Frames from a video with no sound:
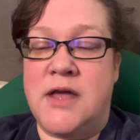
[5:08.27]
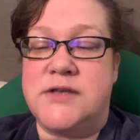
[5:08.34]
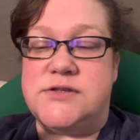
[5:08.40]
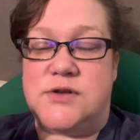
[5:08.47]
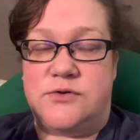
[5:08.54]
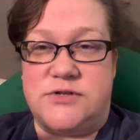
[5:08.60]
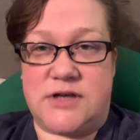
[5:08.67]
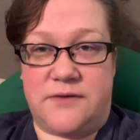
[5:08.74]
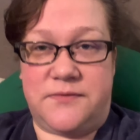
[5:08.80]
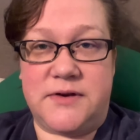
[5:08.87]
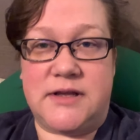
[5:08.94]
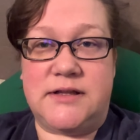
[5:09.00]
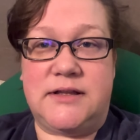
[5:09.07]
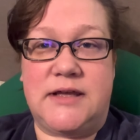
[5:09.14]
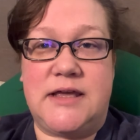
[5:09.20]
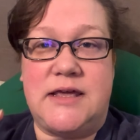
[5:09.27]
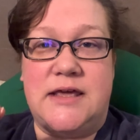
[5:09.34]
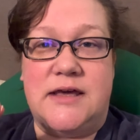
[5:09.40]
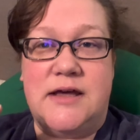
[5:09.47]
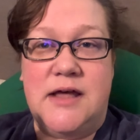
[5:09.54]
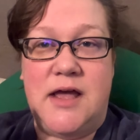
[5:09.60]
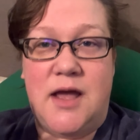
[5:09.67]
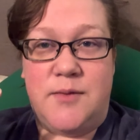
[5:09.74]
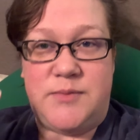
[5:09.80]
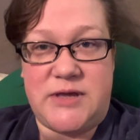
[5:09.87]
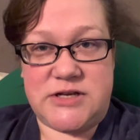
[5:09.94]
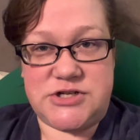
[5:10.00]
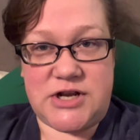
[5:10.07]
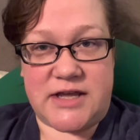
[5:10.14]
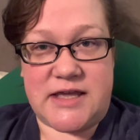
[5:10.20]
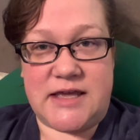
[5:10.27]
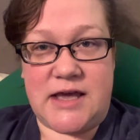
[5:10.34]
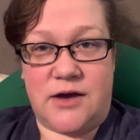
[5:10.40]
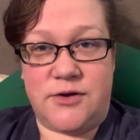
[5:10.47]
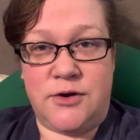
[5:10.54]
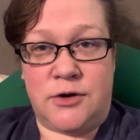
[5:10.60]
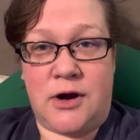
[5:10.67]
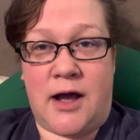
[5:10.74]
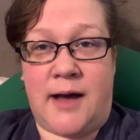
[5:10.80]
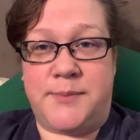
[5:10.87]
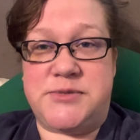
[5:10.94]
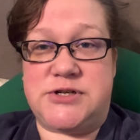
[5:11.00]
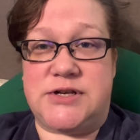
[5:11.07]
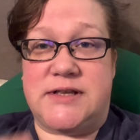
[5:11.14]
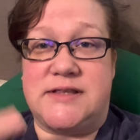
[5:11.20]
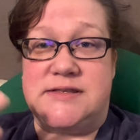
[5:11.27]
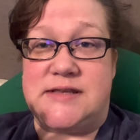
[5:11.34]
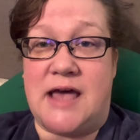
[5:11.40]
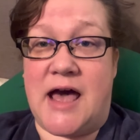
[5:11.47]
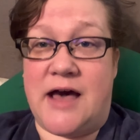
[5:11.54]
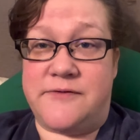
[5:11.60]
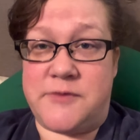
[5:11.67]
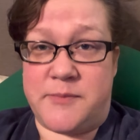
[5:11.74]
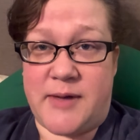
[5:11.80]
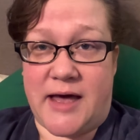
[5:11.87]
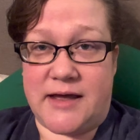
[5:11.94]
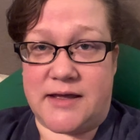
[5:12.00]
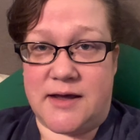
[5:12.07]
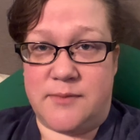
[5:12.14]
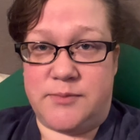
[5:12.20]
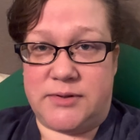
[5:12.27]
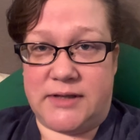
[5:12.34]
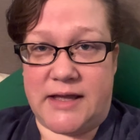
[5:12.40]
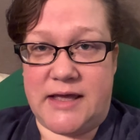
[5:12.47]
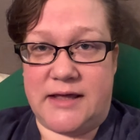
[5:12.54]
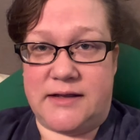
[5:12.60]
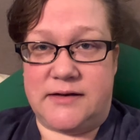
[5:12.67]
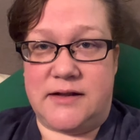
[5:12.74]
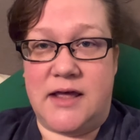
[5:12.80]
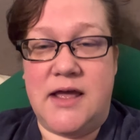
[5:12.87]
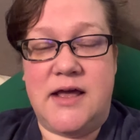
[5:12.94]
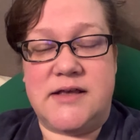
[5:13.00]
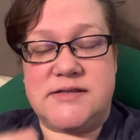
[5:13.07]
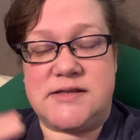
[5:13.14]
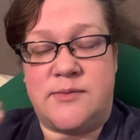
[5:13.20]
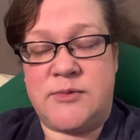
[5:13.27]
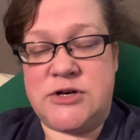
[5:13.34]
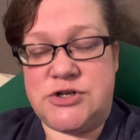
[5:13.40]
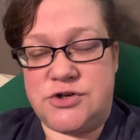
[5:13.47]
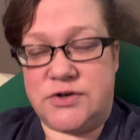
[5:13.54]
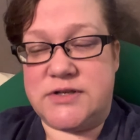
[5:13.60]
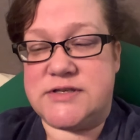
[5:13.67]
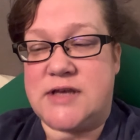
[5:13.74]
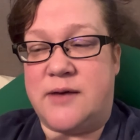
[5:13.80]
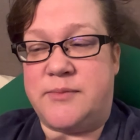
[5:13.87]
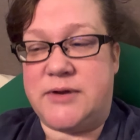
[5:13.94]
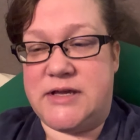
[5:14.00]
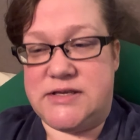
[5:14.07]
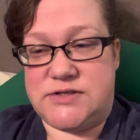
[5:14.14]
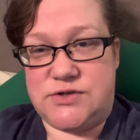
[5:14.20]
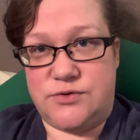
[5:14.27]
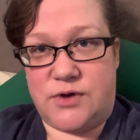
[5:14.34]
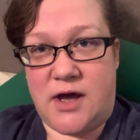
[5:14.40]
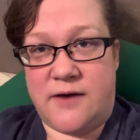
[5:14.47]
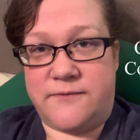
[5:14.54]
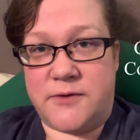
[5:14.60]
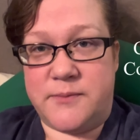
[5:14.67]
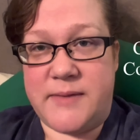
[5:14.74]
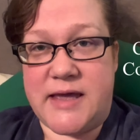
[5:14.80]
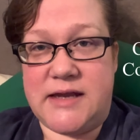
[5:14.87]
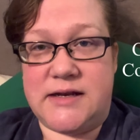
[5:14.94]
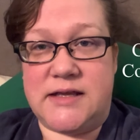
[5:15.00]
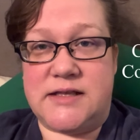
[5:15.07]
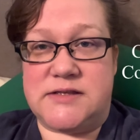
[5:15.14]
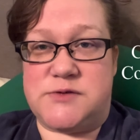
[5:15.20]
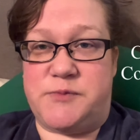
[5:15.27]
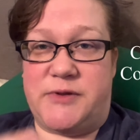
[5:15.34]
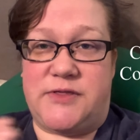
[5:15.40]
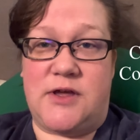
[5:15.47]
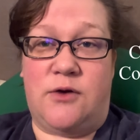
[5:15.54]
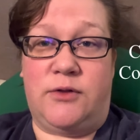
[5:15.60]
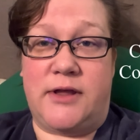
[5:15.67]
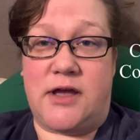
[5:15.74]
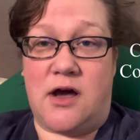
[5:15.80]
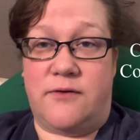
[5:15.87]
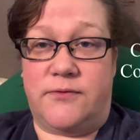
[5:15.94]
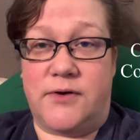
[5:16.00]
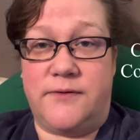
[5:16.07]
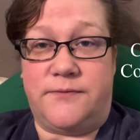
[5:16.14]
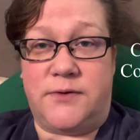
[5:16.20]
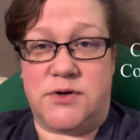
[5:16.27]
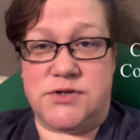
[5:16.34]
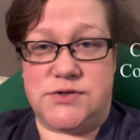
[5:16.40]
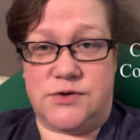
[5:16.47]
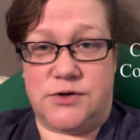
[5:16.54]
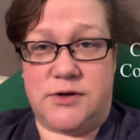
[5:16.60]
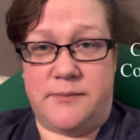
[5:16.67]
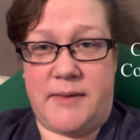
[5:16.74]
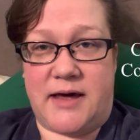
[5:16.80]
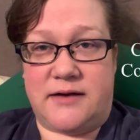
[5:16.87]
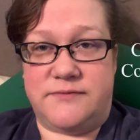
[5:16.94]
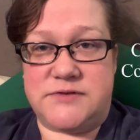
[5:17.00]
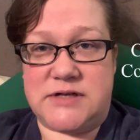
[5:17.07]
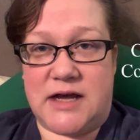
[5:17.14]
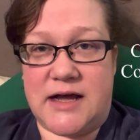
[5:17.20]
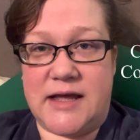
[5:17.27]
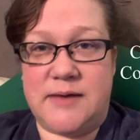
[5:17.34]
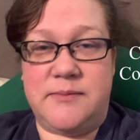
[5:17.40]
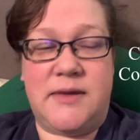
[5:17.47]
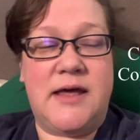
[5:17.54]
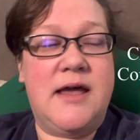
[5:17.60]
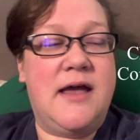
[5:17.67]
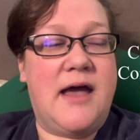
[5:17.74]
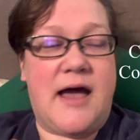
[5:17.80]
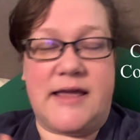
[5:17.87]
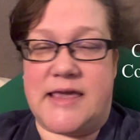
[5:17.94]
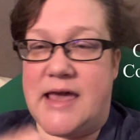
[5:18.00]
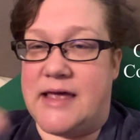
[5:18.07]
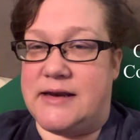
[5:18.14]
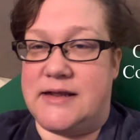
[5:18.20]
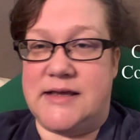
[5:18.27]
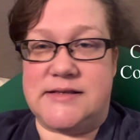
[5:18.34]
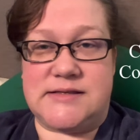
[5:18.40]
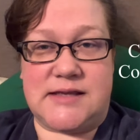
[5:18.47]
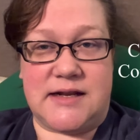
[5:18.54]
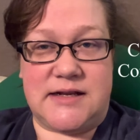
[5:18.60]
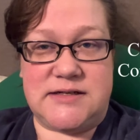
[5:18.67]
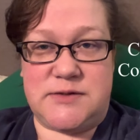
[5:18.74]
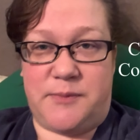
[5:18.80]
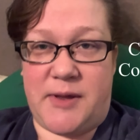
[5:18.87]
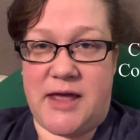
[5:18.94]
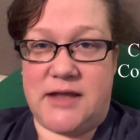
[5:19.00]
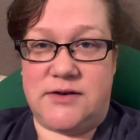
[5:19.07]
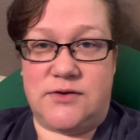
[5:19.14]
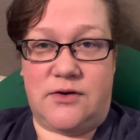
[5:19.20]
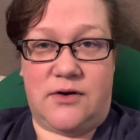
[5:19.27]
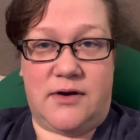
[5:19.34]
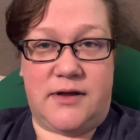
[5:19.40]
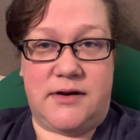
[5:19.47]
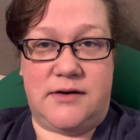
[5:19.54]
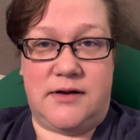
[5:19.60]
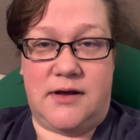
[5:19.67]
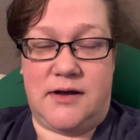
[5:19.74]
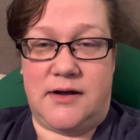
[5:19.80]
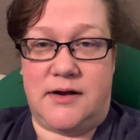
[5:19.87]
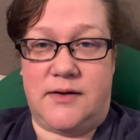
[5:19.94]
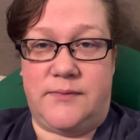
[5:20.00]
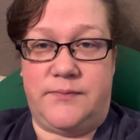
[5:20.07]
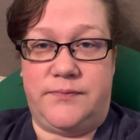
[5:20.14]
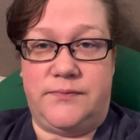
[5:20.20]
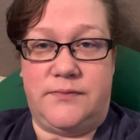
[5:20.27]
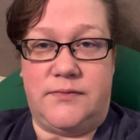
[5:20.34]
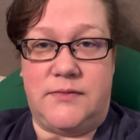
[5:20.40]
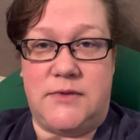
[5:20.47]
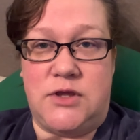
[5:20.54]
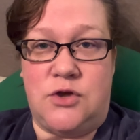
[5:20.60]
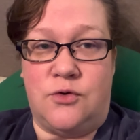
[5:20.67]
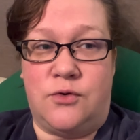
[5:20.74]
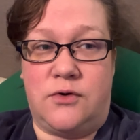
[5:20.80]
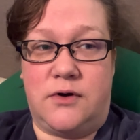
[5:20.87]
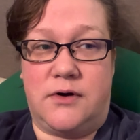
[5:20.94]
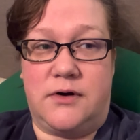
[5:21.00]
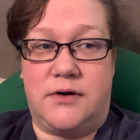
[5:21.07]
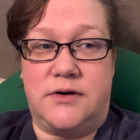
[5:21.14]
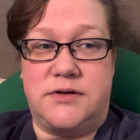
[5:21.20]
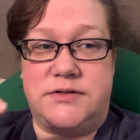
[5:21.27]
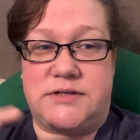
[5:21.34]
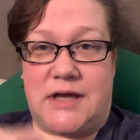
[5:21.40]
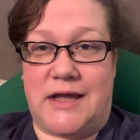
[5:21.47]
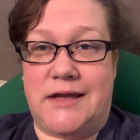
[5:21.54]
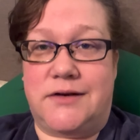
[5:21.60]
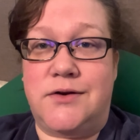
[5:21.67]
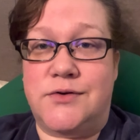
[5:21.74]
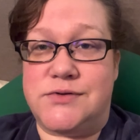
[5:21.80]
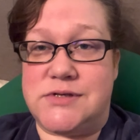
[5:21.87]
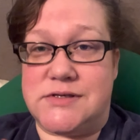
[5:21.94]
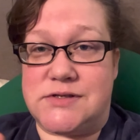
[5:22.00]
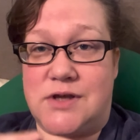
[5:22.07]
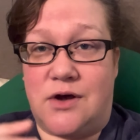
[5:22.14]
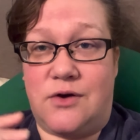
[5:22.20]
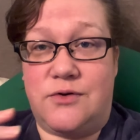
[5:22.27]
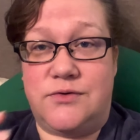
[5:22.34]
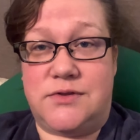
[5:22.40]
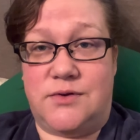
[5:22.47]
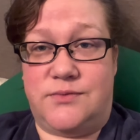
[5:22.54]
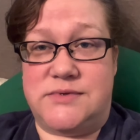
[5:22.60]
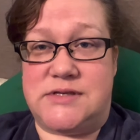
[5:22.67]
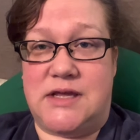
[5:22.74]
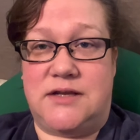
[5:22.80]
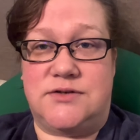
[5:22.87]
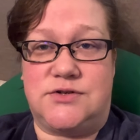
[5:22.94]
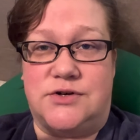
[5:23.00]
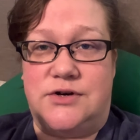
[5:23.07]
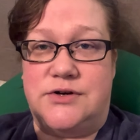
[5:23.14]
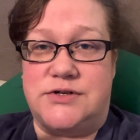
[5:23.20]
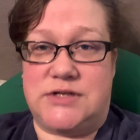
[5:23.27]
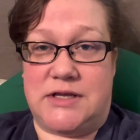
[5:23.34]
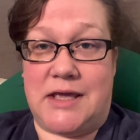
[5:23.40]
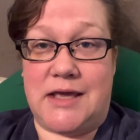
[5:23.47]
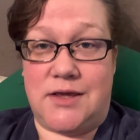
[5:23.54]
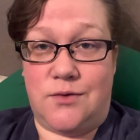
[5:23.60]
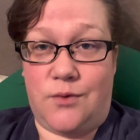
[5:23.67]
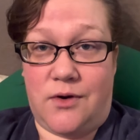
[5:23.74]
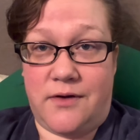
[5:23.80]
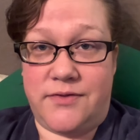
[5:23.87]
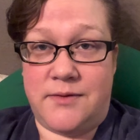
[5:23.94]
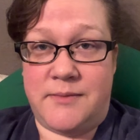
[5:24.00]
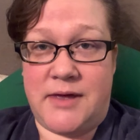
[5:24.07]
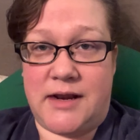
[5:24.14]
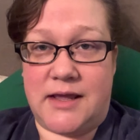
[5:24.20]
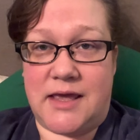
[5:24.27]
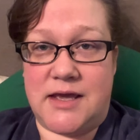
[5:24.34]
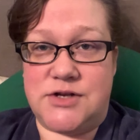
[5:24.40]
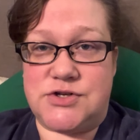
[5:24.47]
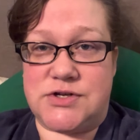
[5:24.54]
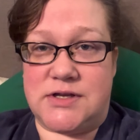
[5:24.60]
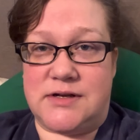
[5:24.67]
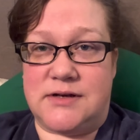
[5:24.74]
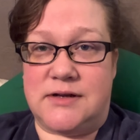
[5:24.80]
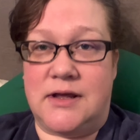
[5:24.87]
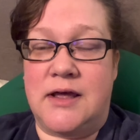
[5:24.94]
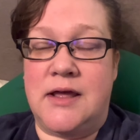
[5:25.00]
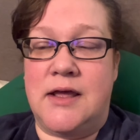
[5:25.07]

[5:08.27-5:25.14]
So definitely be checking out your options, have a backup plan. Some insurance companies do cover maintenance, but they only cover it for a certain amount of time. Again, it's going to depend on um, your diagnosis code that was entered to get you on the medication.